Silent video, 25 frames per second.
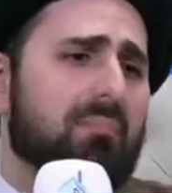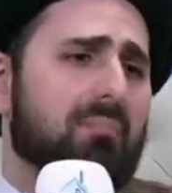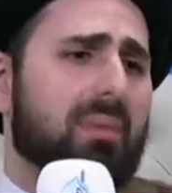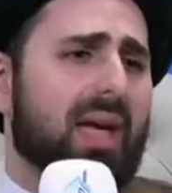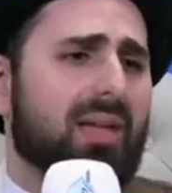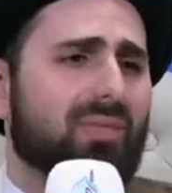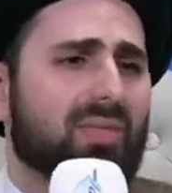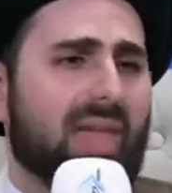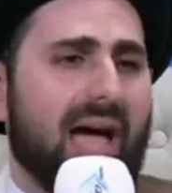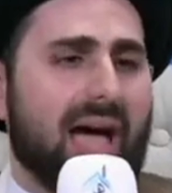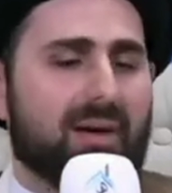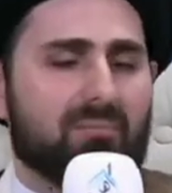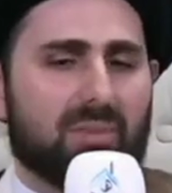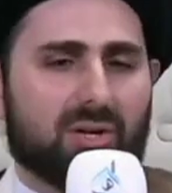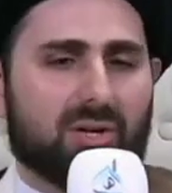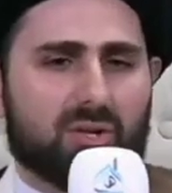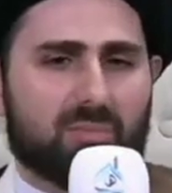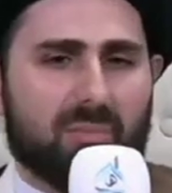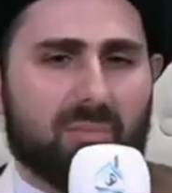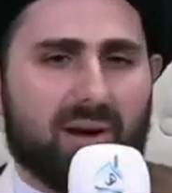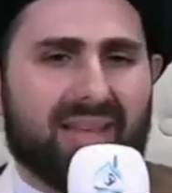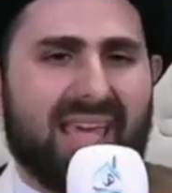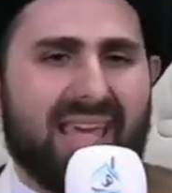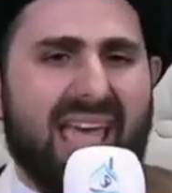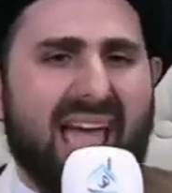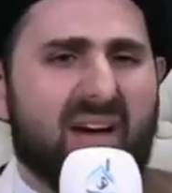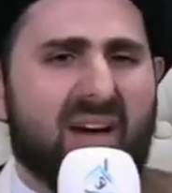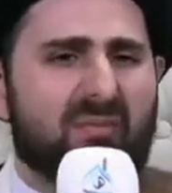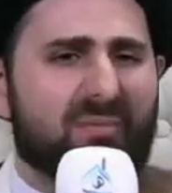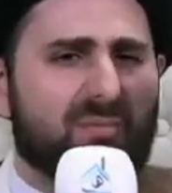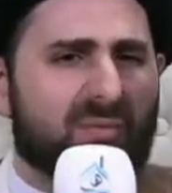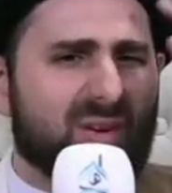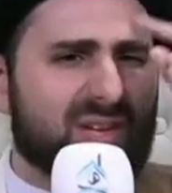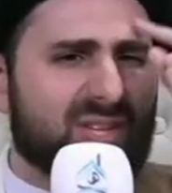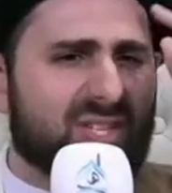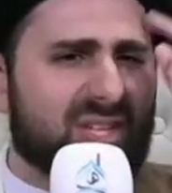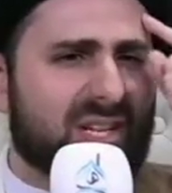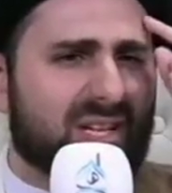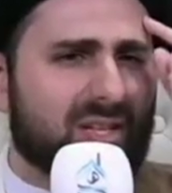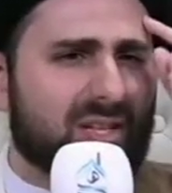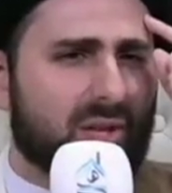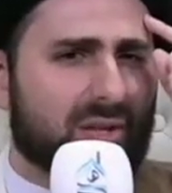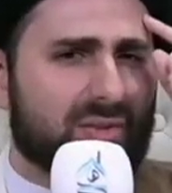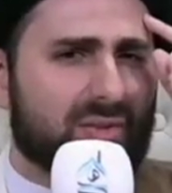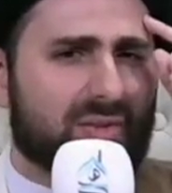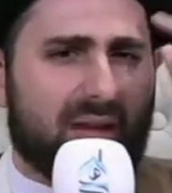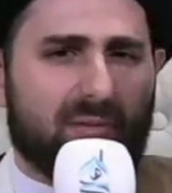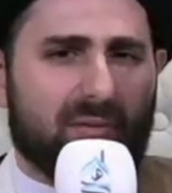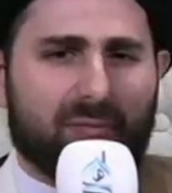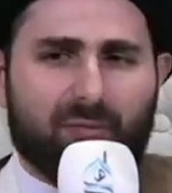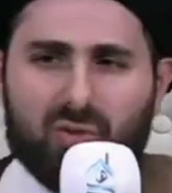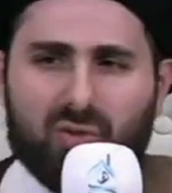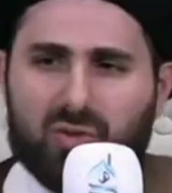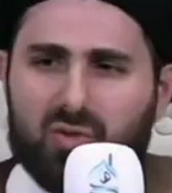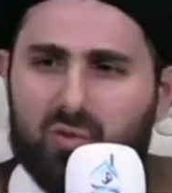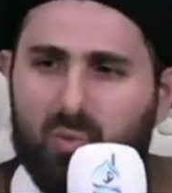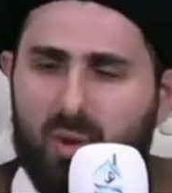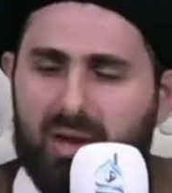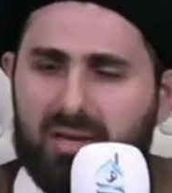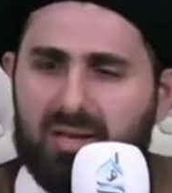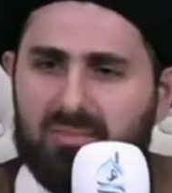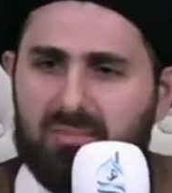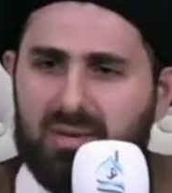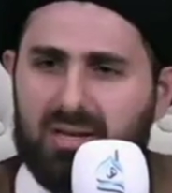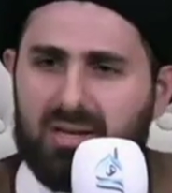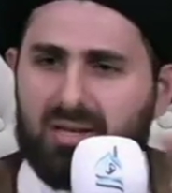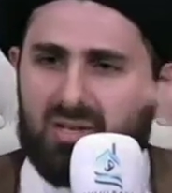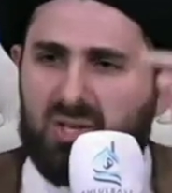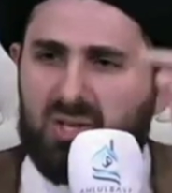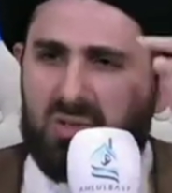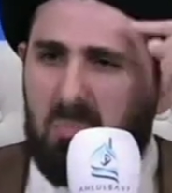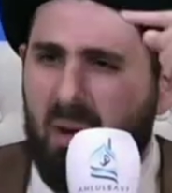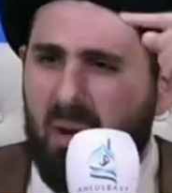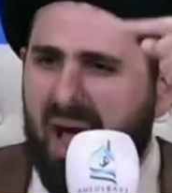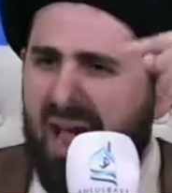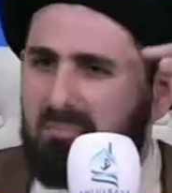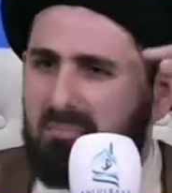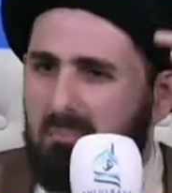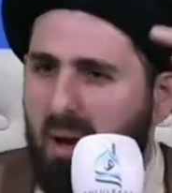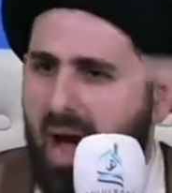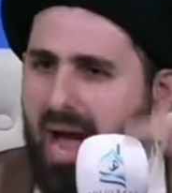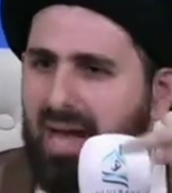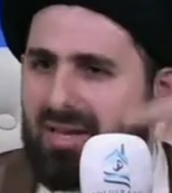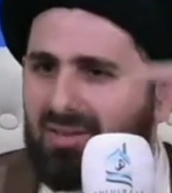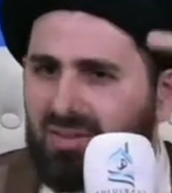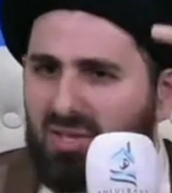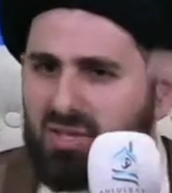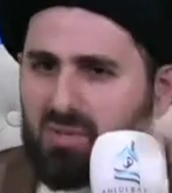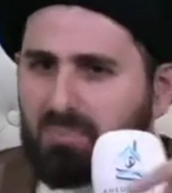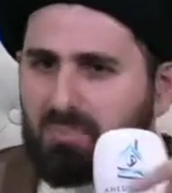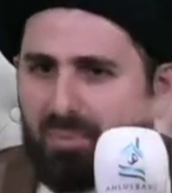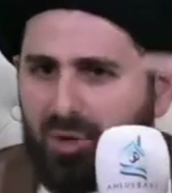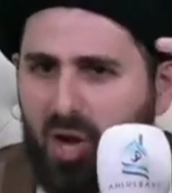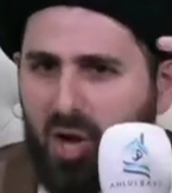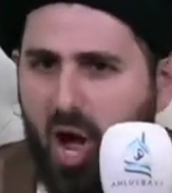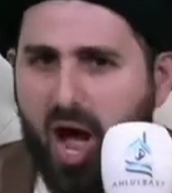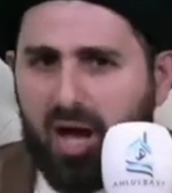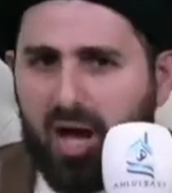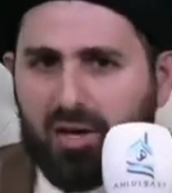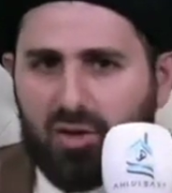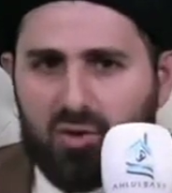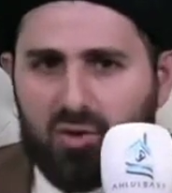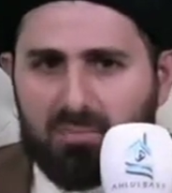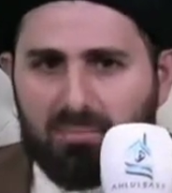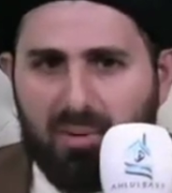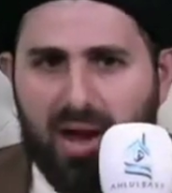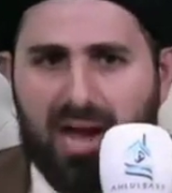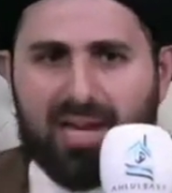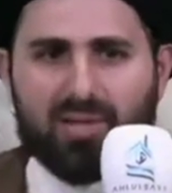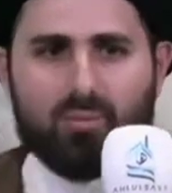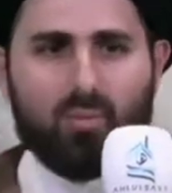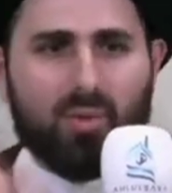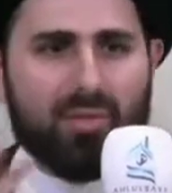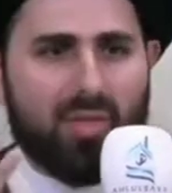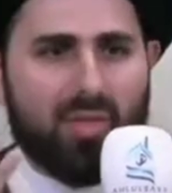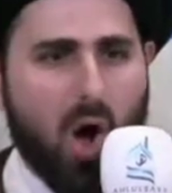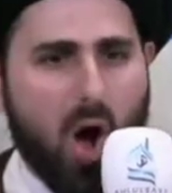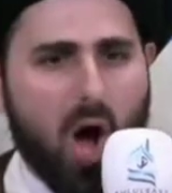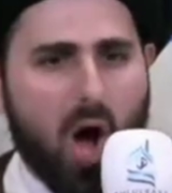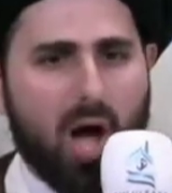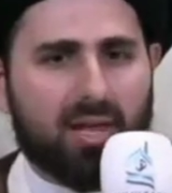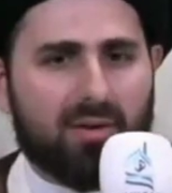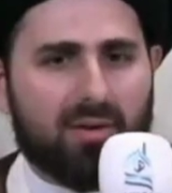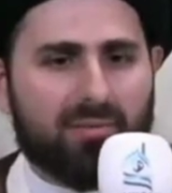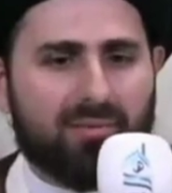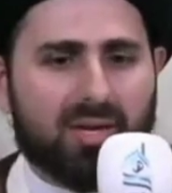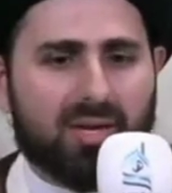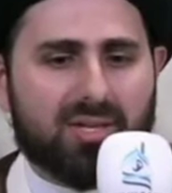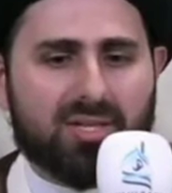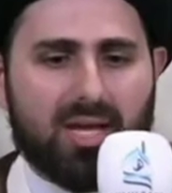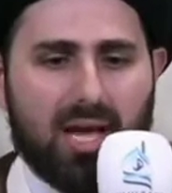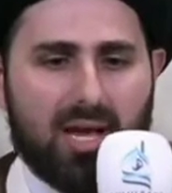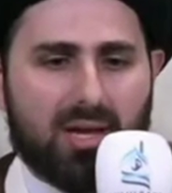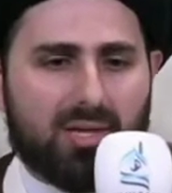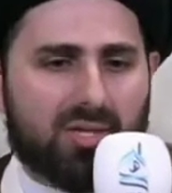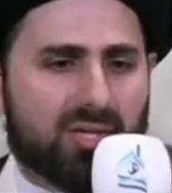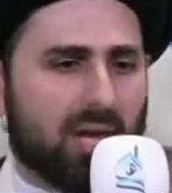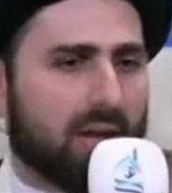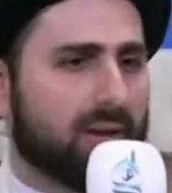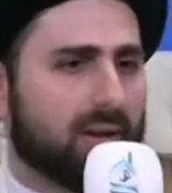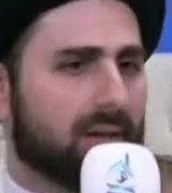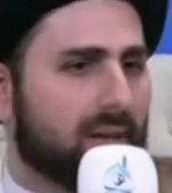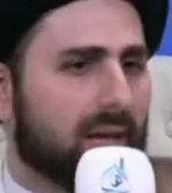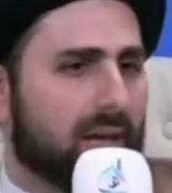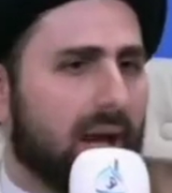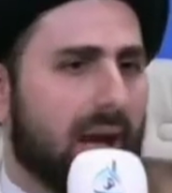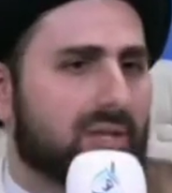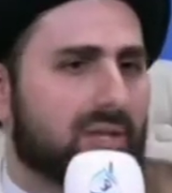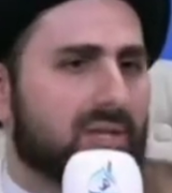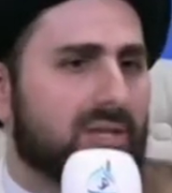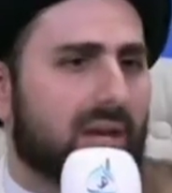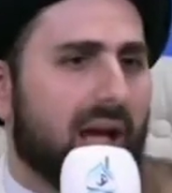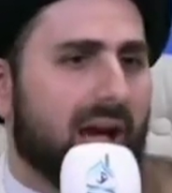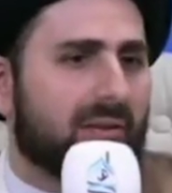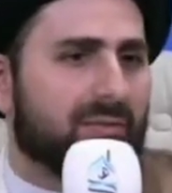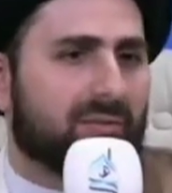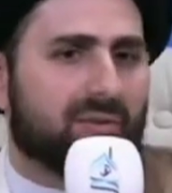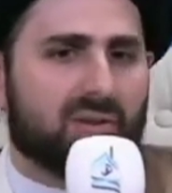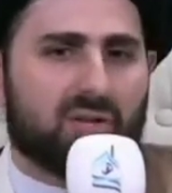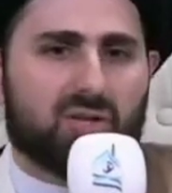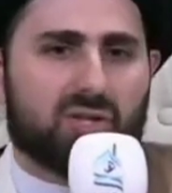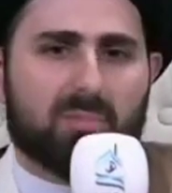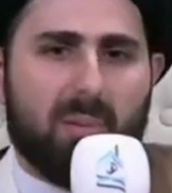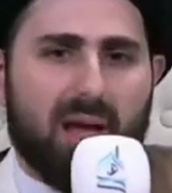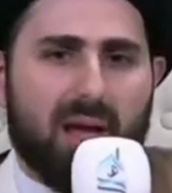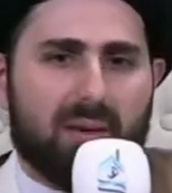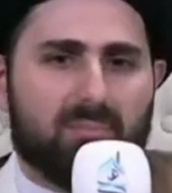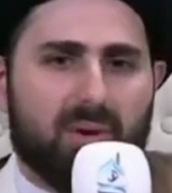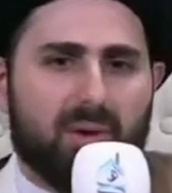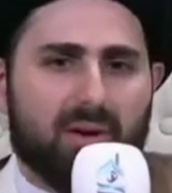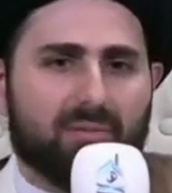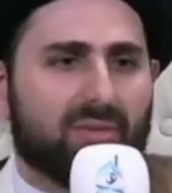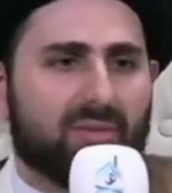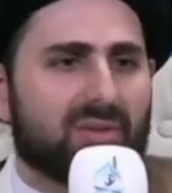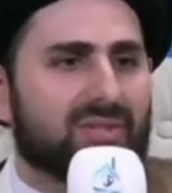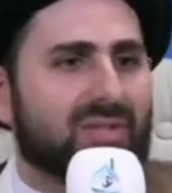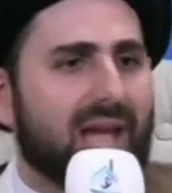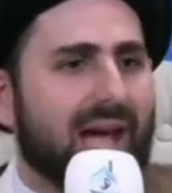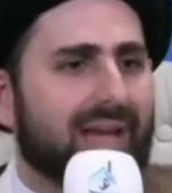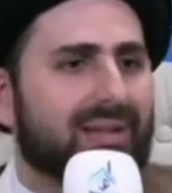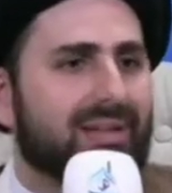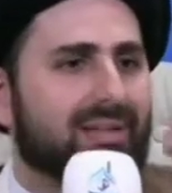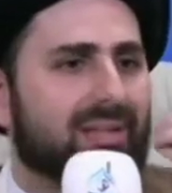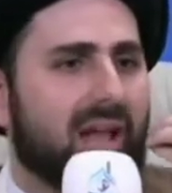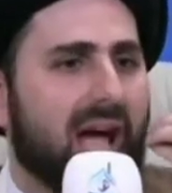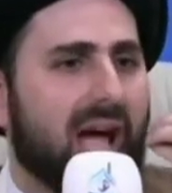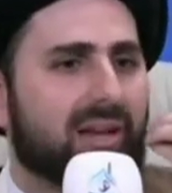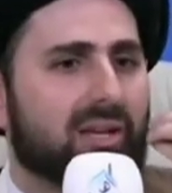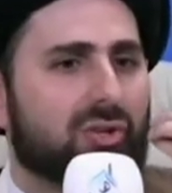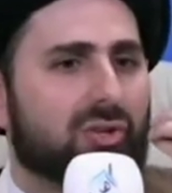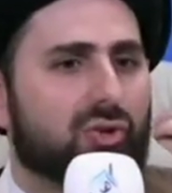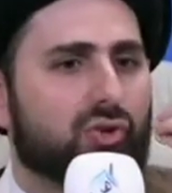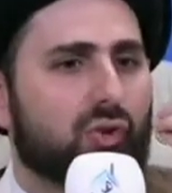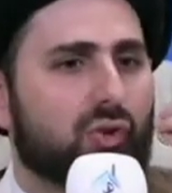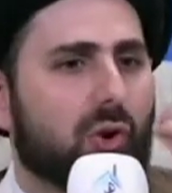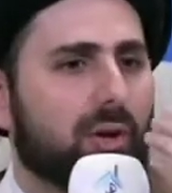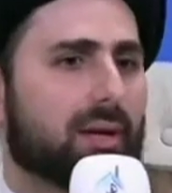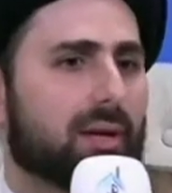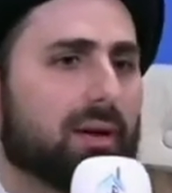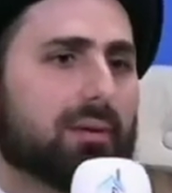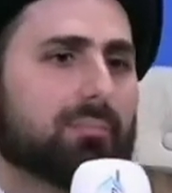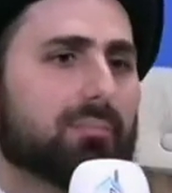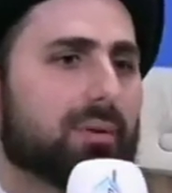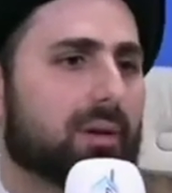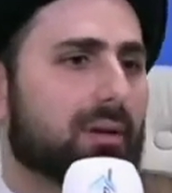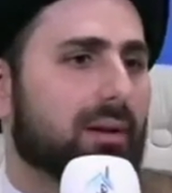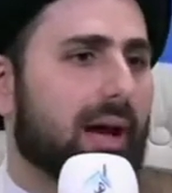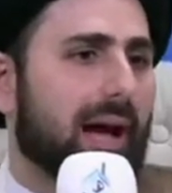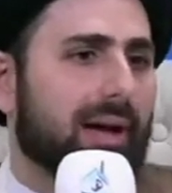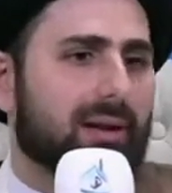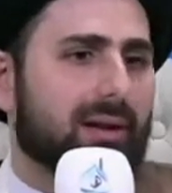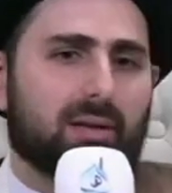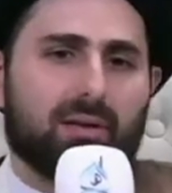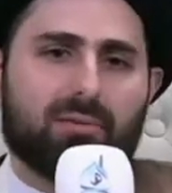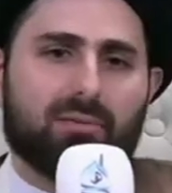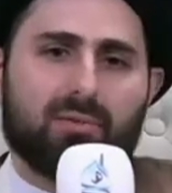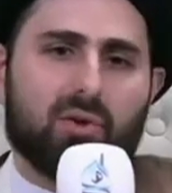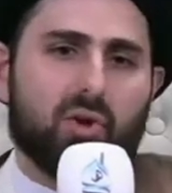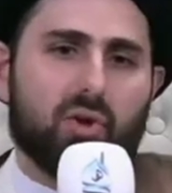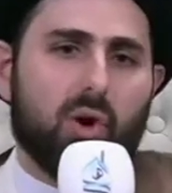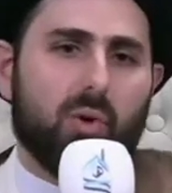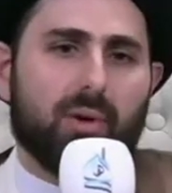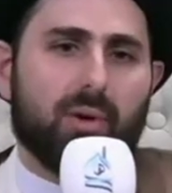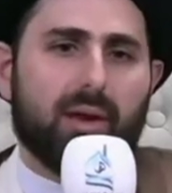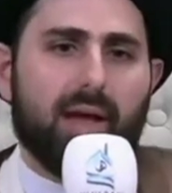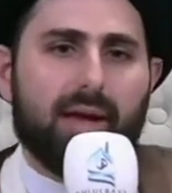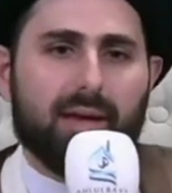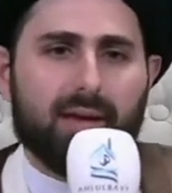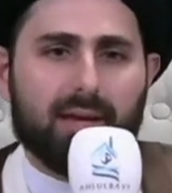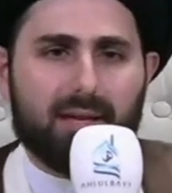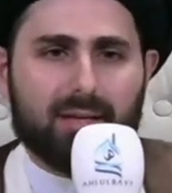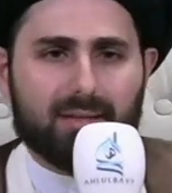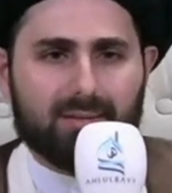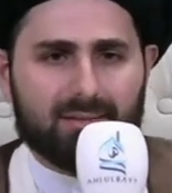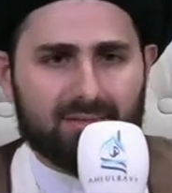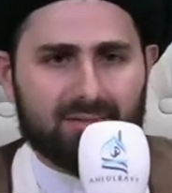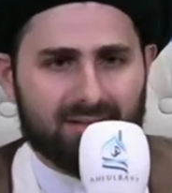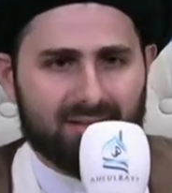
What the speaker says: made that much money. Every single day for 20 minutes, my mind is preoccupied with all of this. Suddenly I say, I finished my breakfast, I did not enjoy it a bit. I didn't even know what I ate.